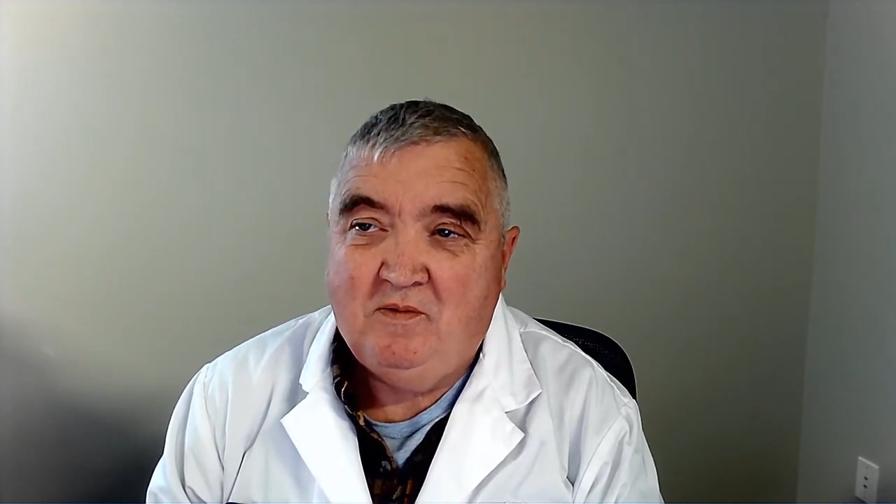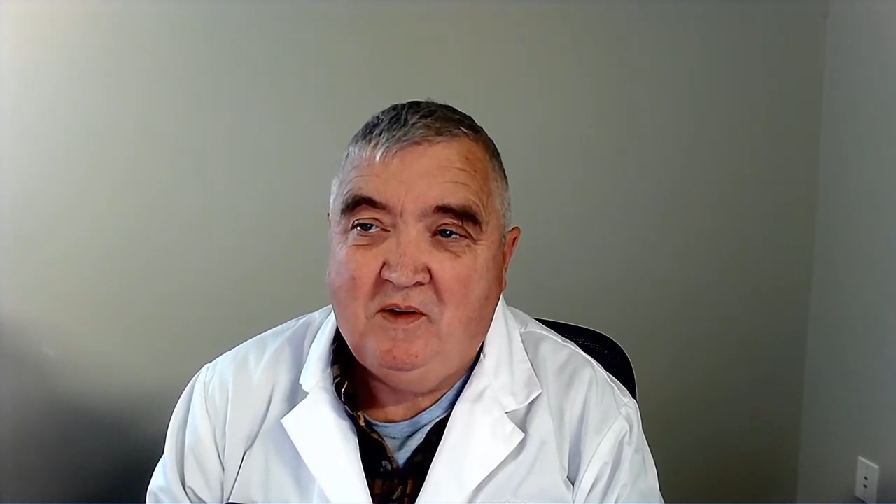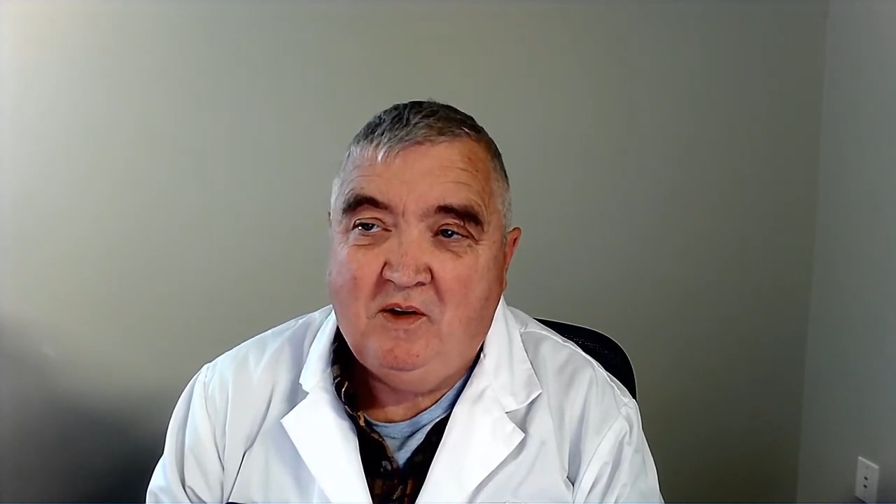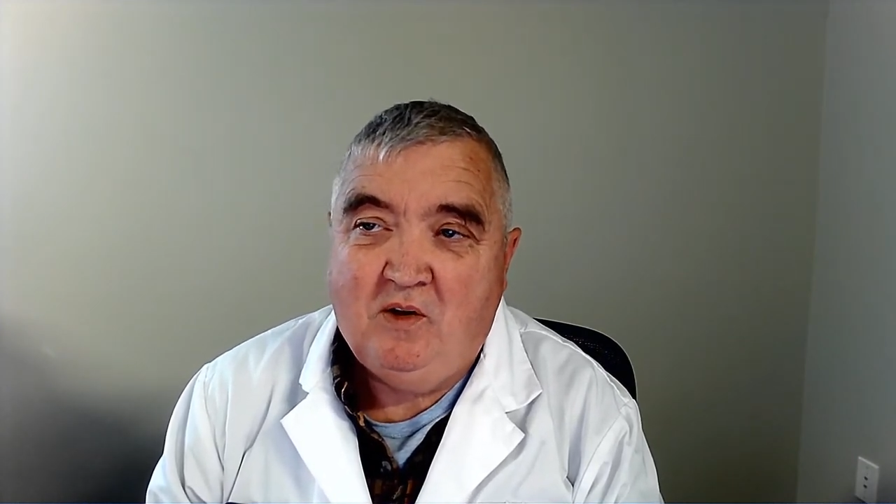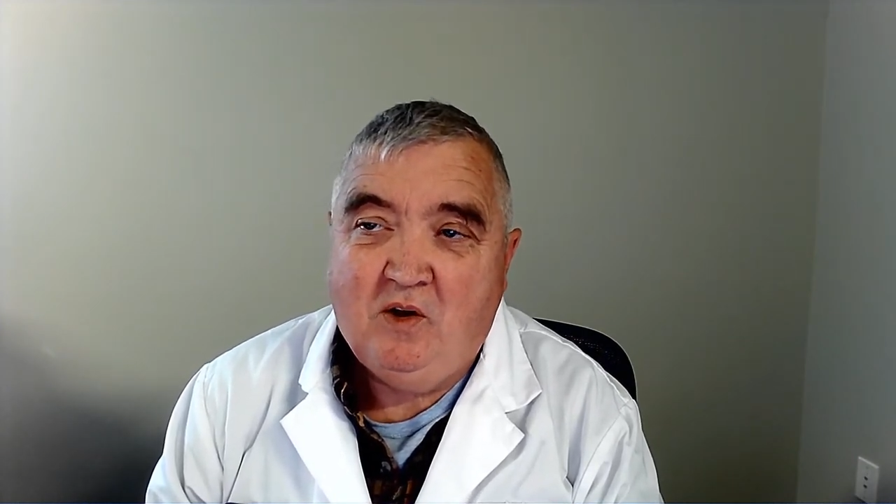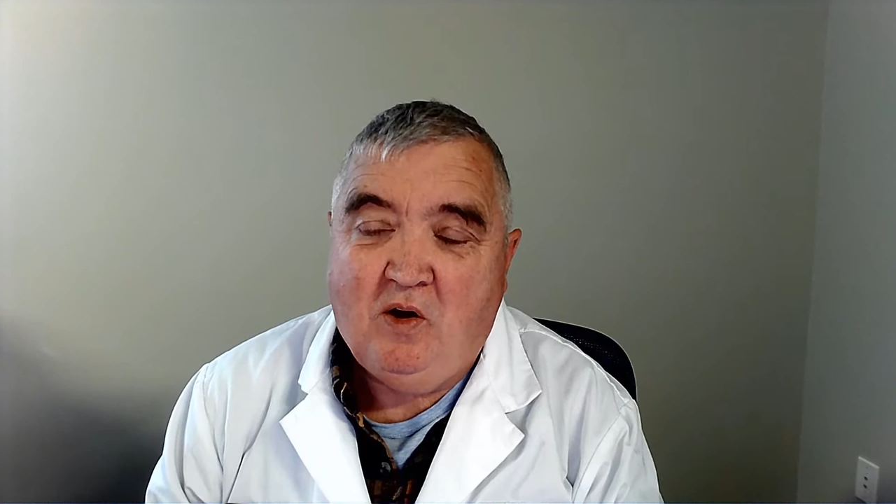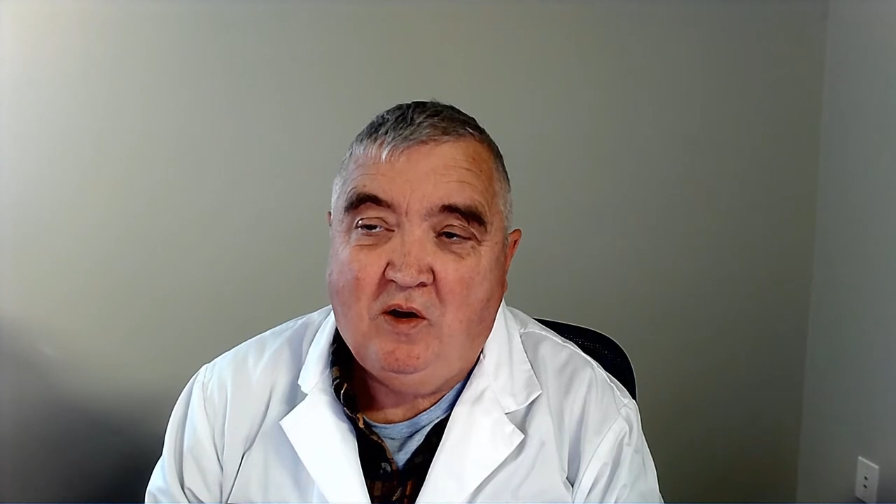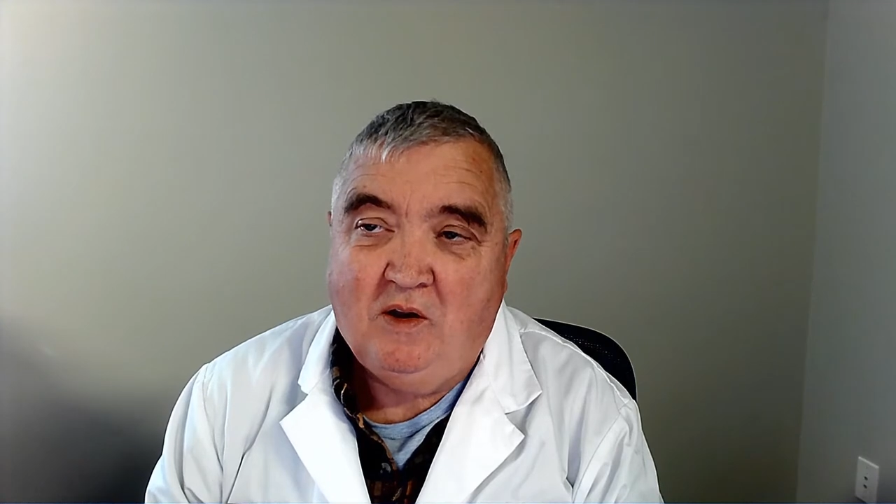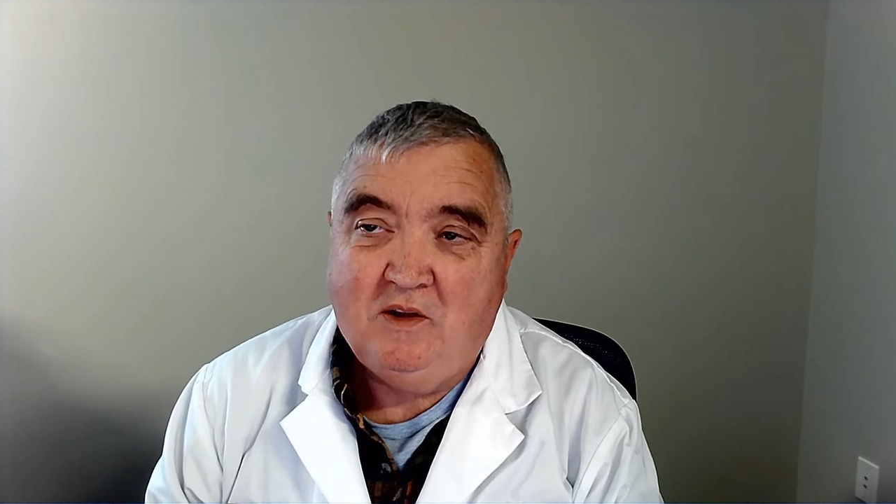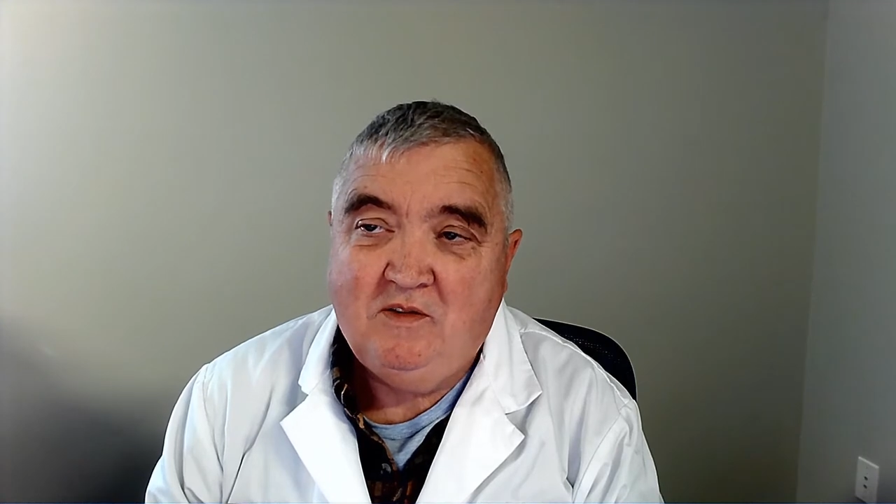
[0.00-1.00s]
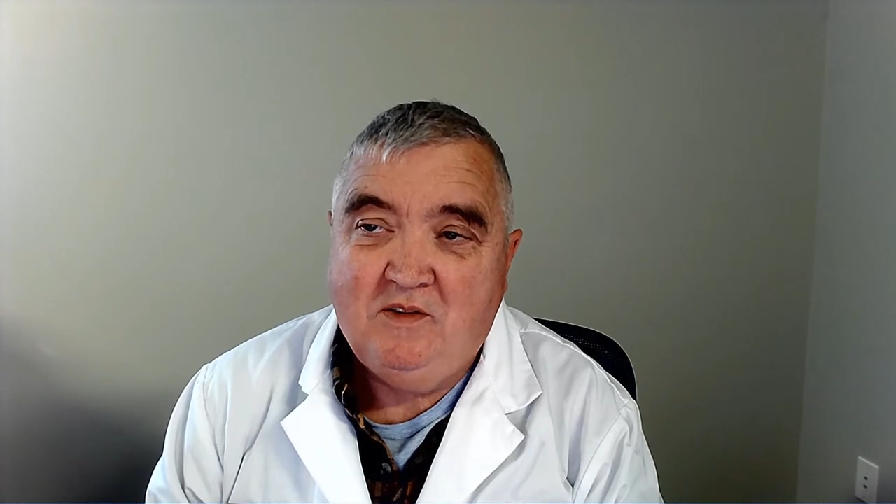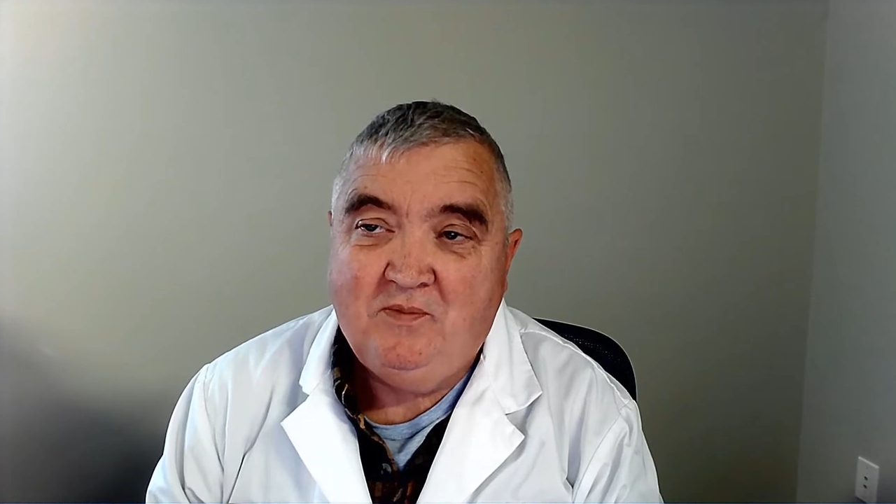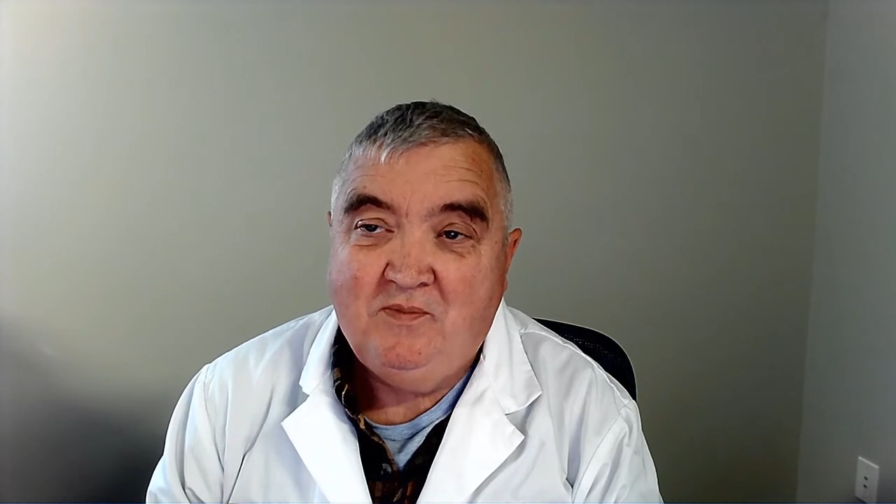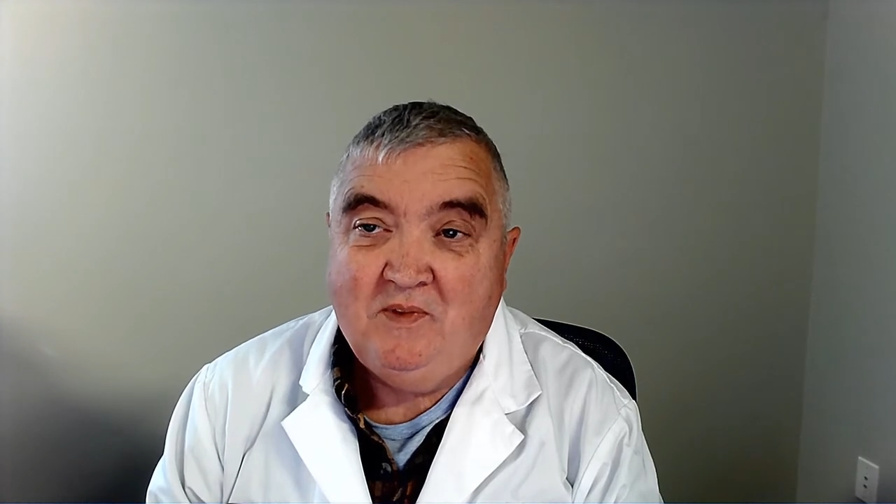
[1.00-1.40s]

veterinary colleagues,